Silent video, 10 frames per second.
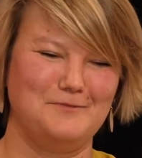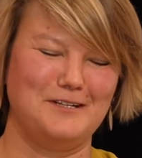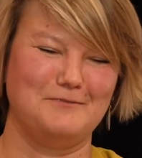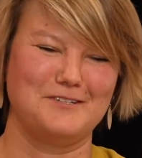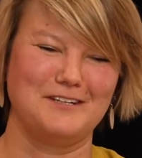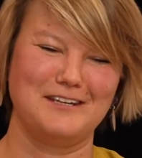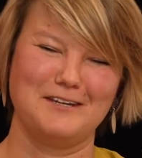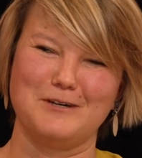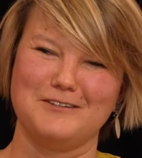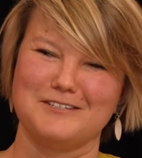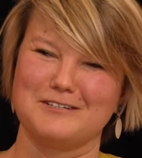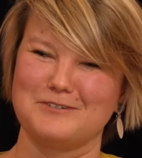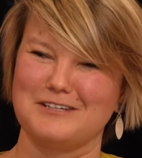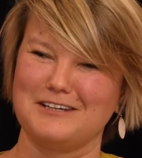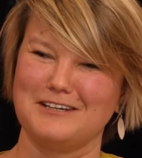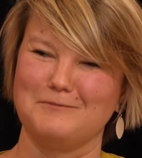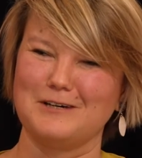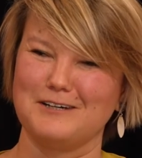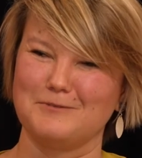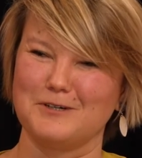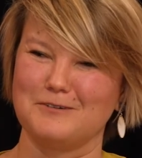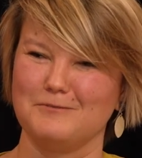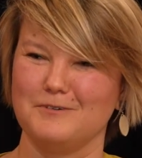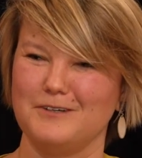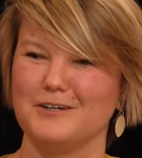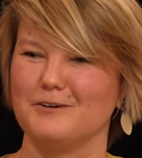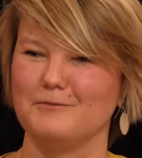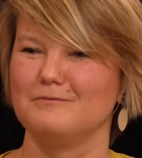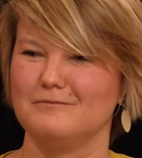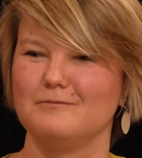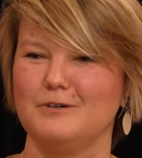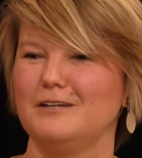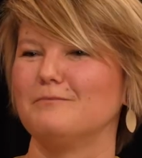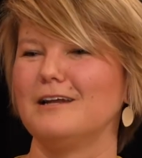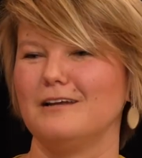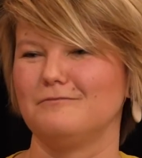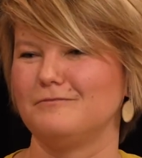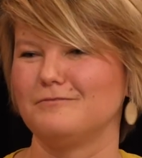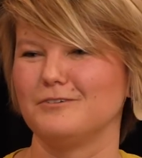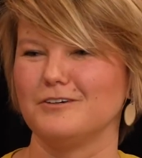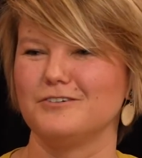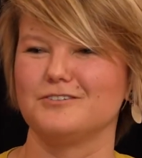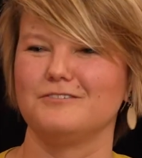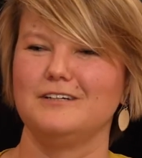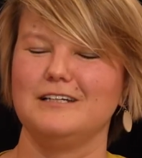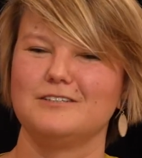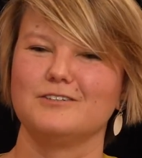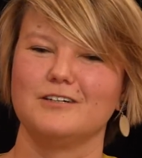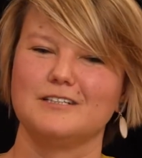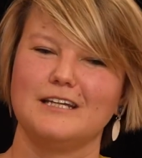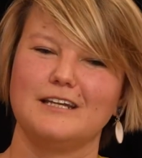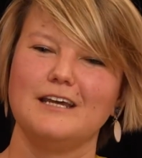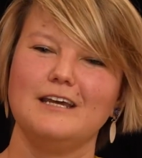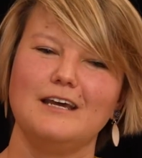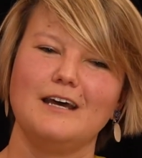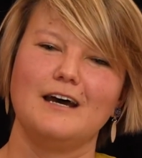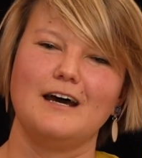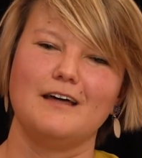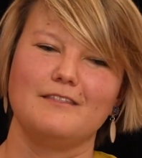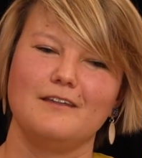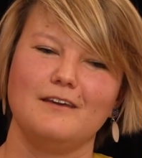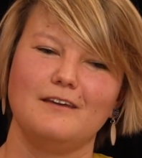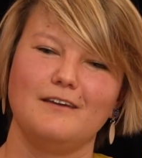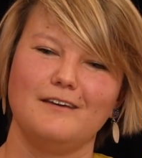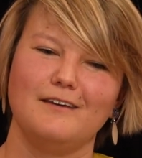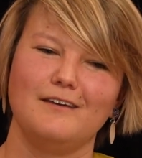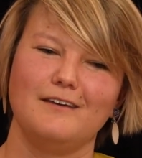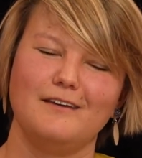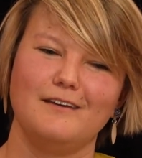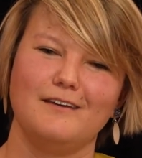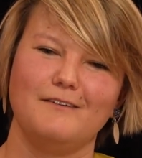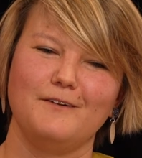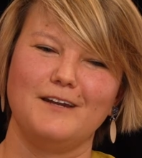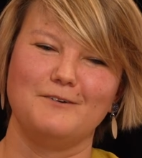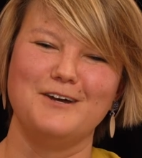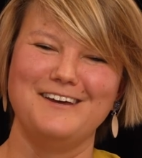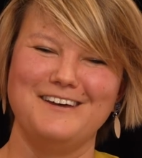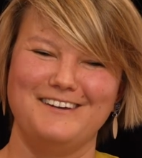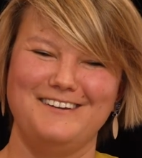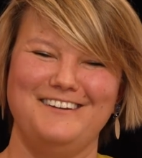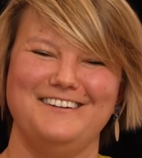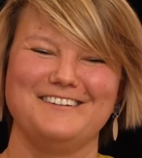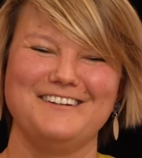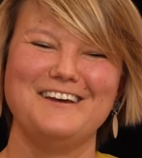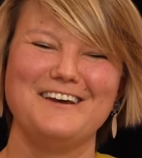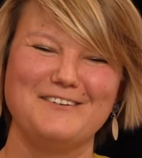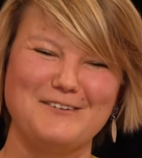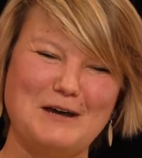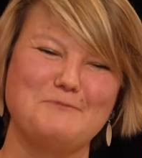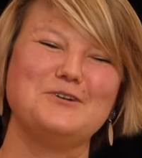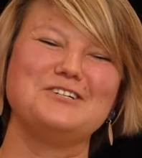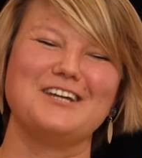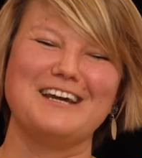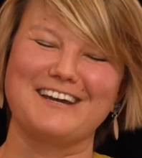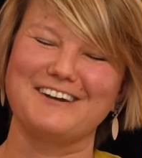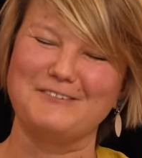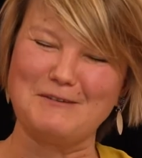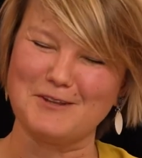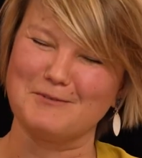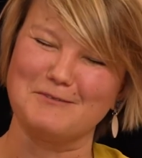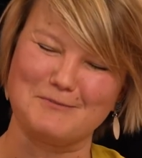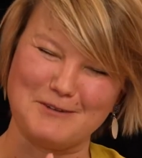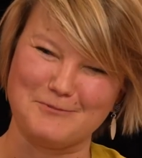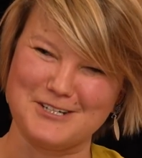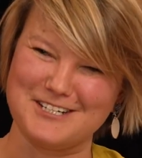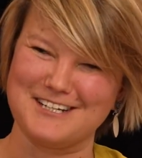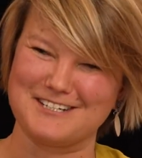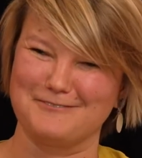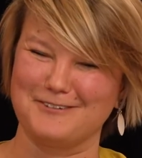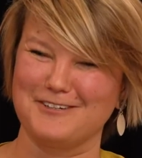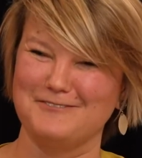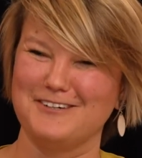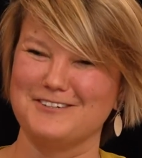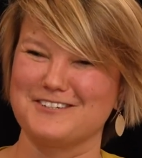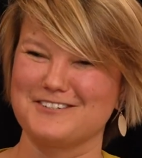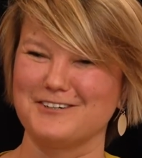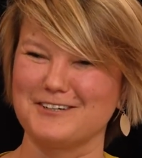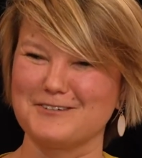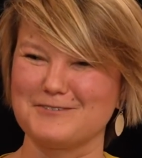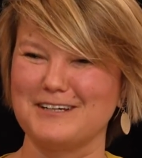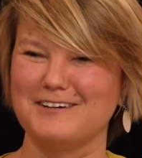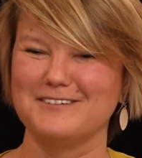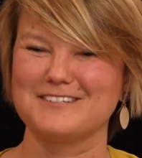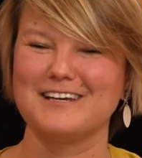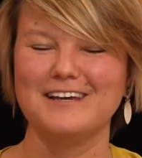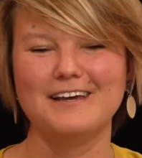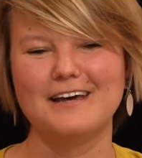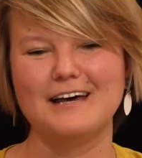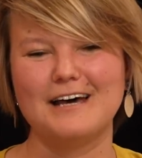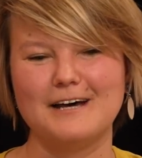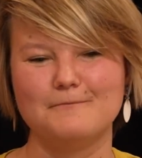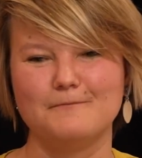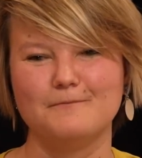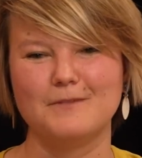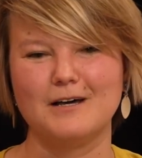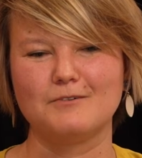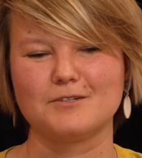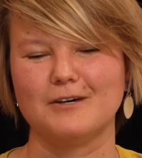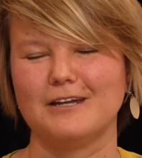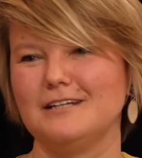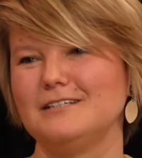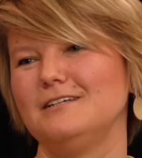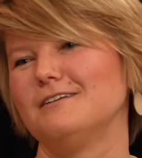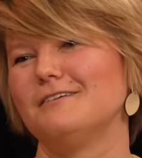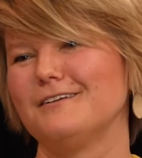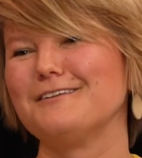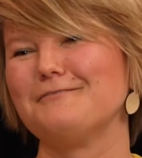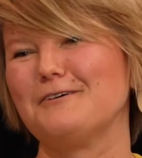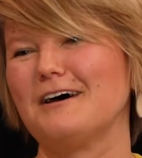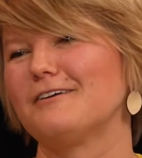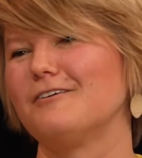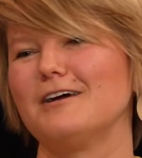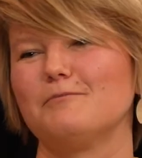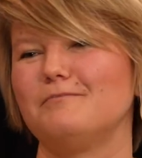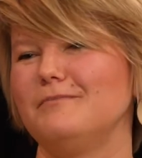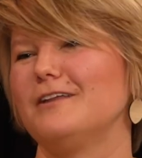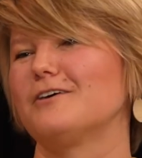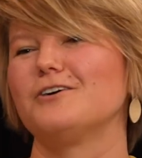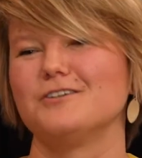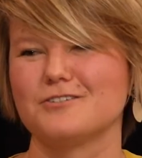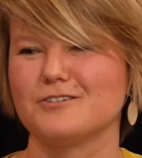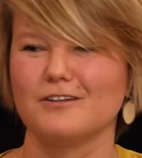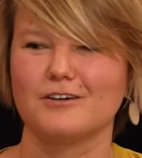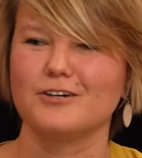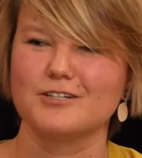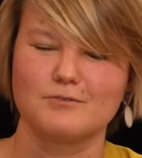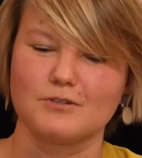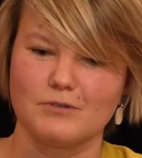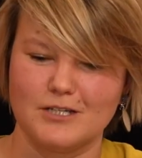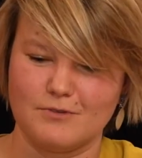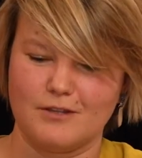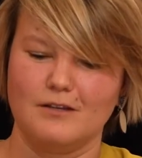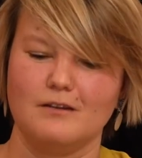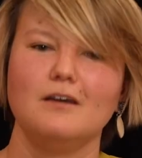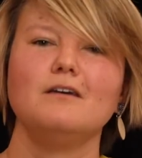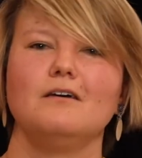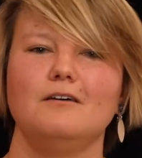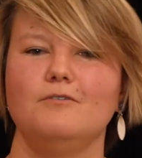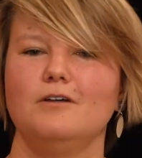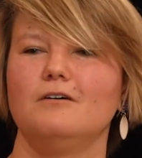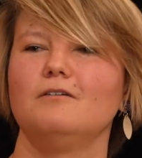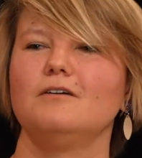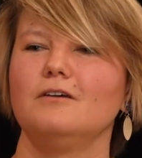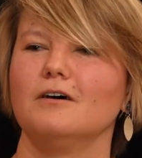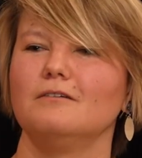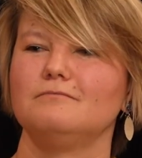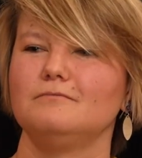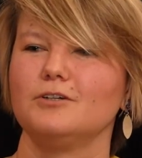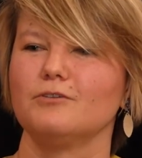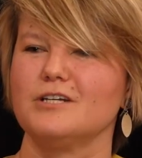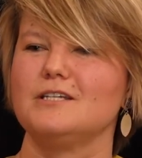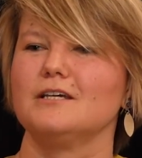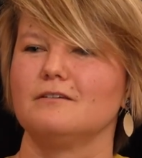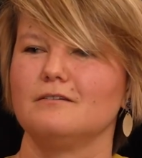I was thinking about this, I was thinking about where did my love for the ocean really start? And I think when I can remember the moment my appreciation for the ocean started was when I was about 18. And I grew up near the coast, so the coast was always within, you could always see it.